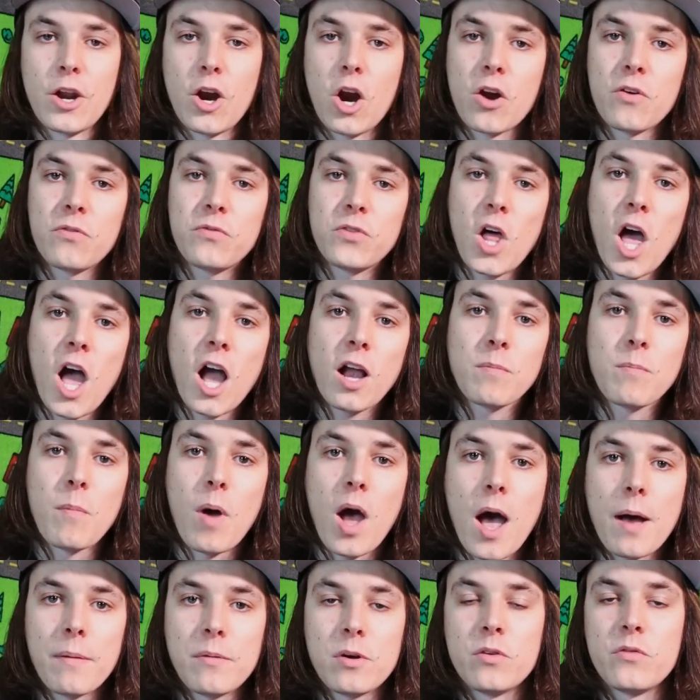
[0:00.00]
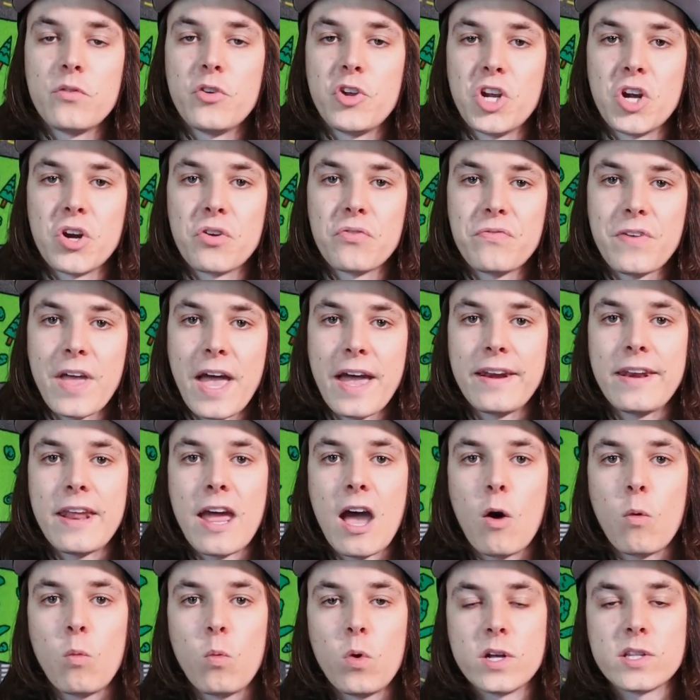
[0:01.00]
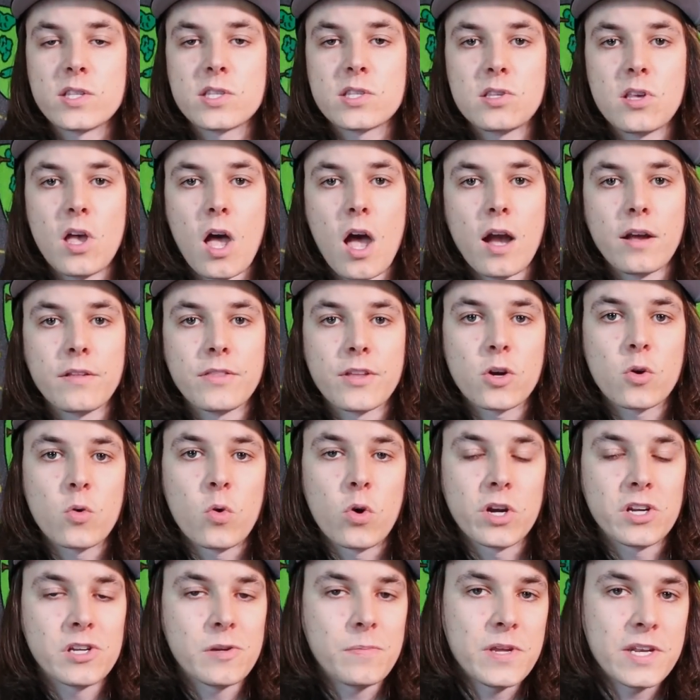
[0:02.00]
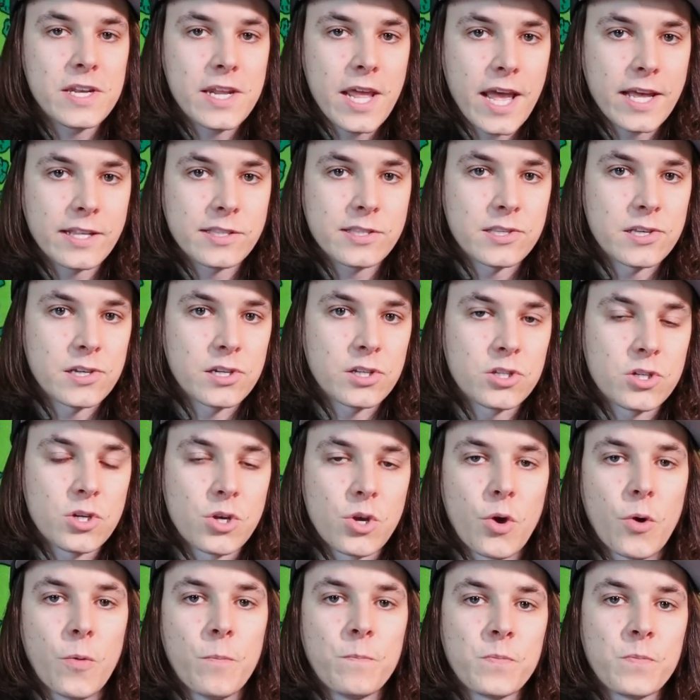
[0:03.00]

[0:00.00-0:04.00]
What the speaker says: And our vlog mom over here found out what song they're going to be dancing to.